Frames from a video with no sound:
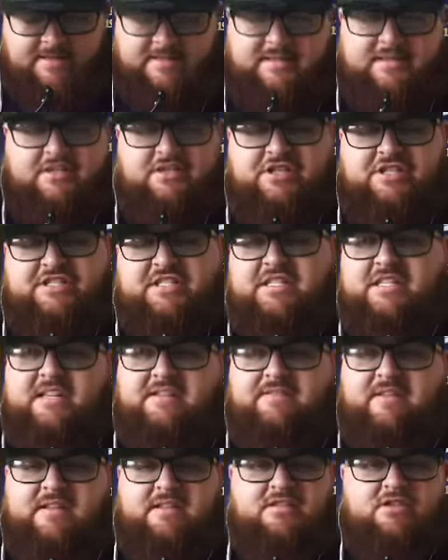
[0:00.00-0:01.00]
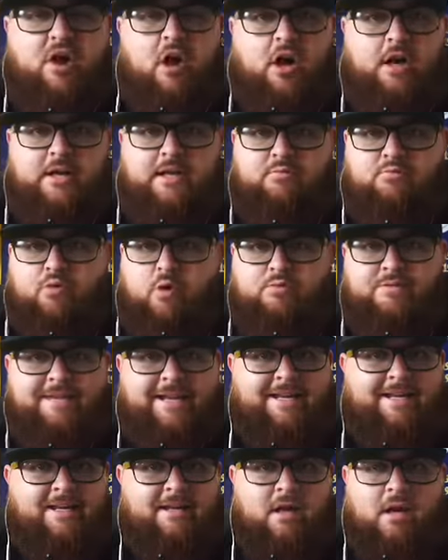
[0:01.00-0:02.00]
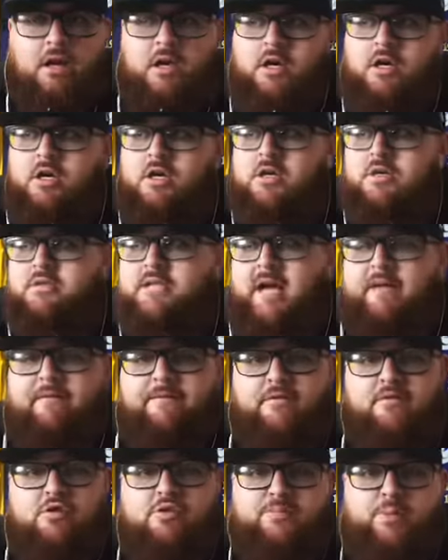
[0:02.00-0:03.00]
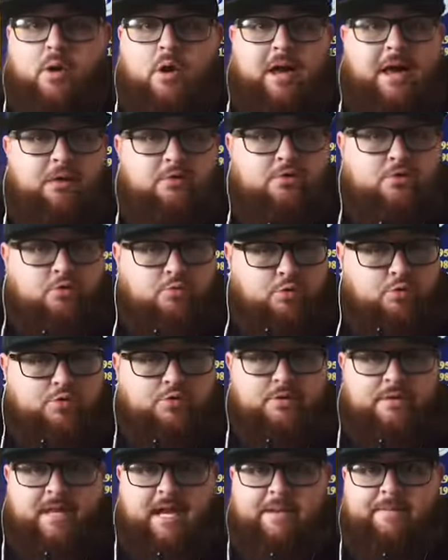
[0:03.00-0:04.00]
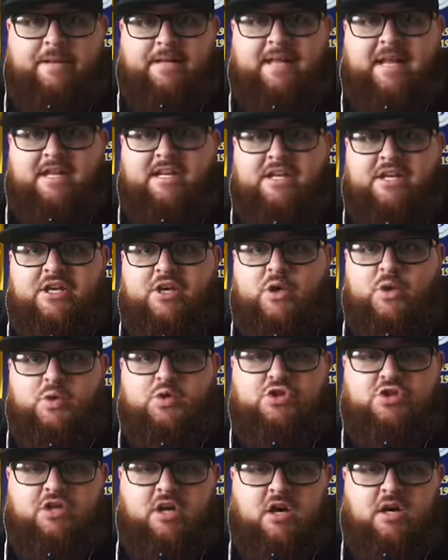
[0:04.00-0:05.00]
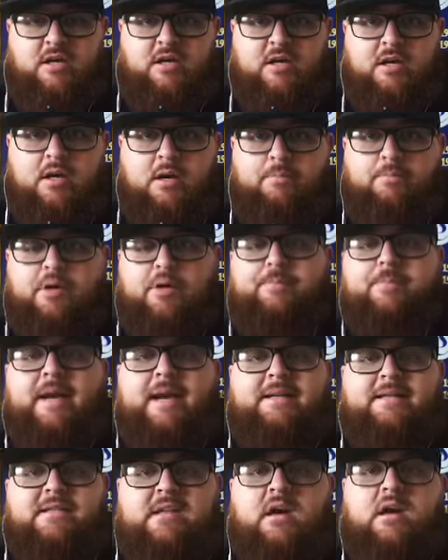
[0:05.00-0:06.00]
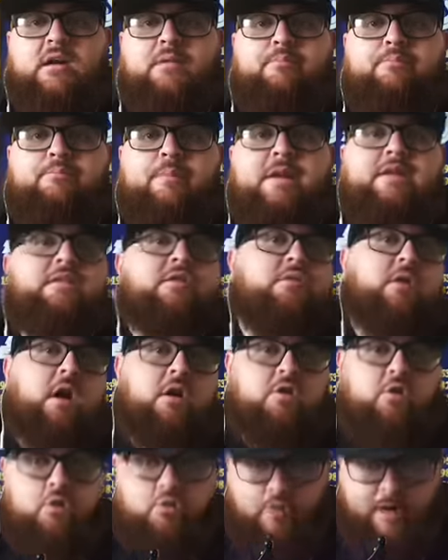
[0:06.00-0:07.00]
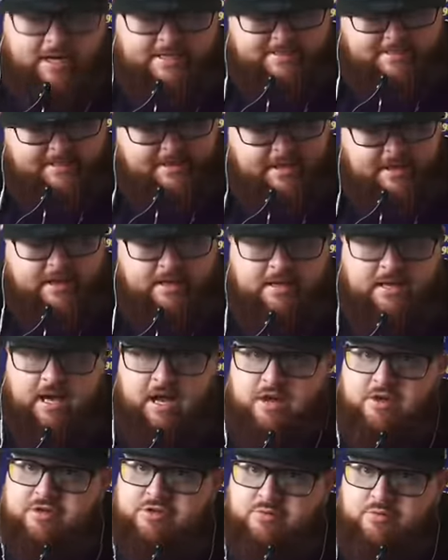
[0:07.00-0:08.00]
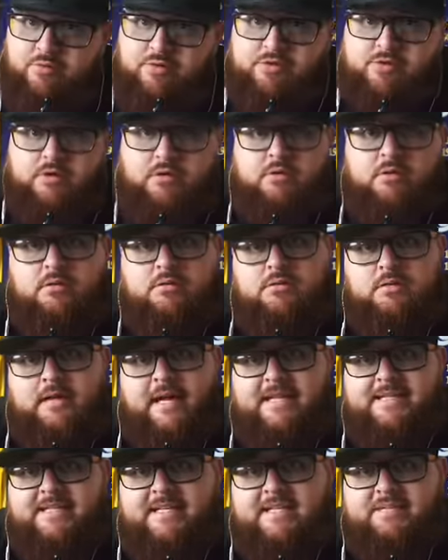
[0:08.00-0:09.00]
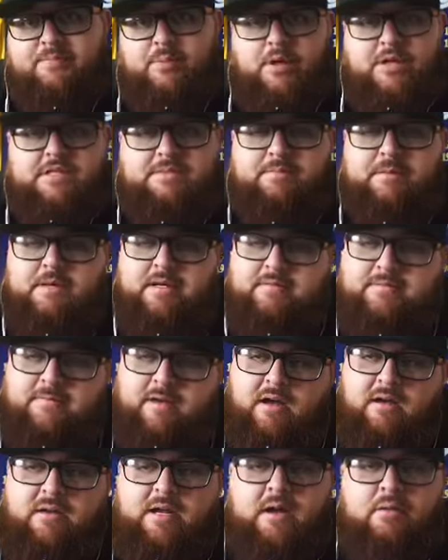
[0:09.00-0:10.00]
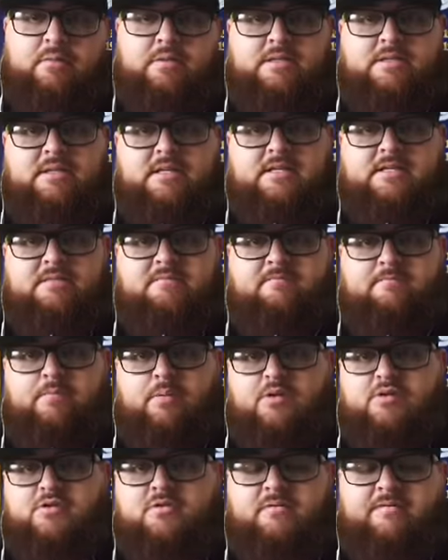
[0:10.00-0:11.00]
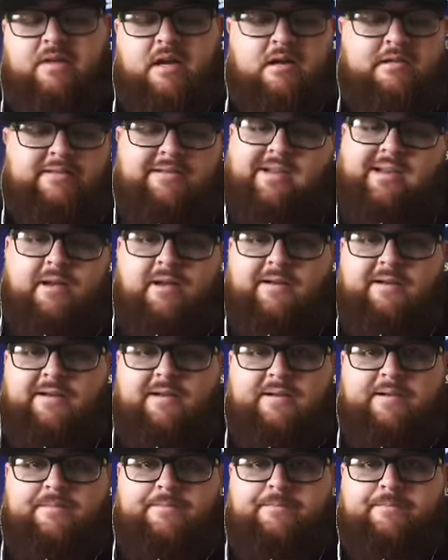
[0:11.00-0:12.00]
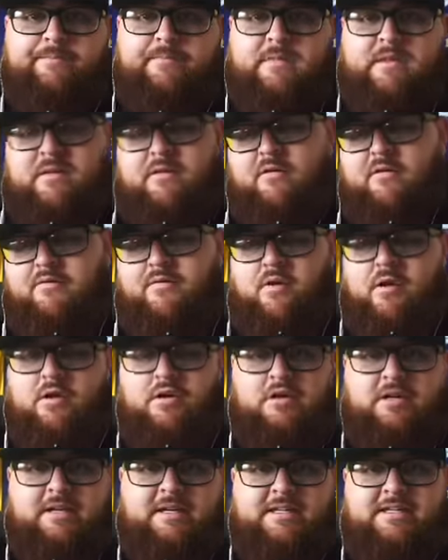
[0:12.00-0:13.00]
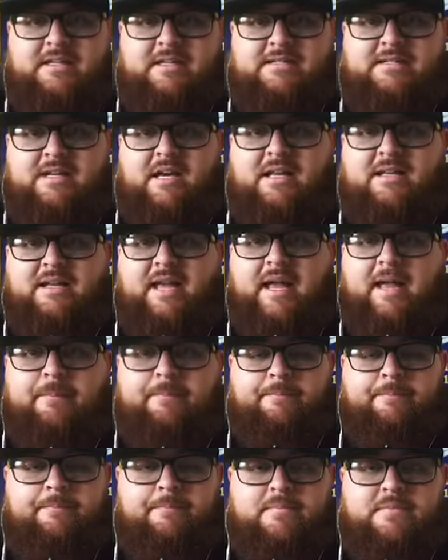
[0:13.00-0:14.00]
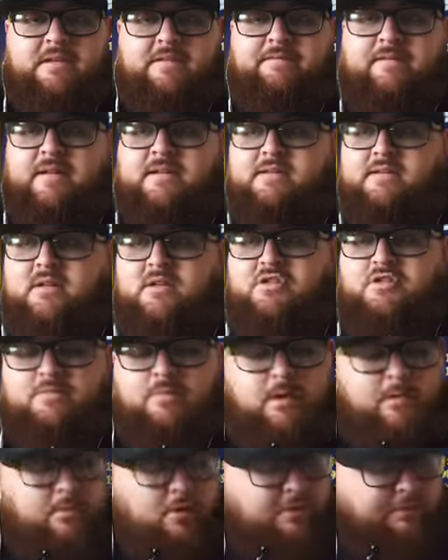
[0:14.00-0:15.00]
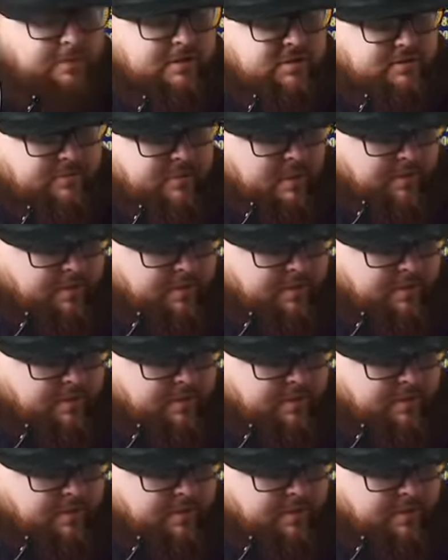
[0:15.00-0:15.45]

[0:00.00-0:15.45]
just the defense talking, rotating, diving for loose ball. Alex Caruso came in and had a huge dunk putback dunk made the crowd go crazy. Alex Caruso had six points, but he fouled out with six personal fouls. Overall, he, he did a solid game. Defense on Jamal Murray, but Jamal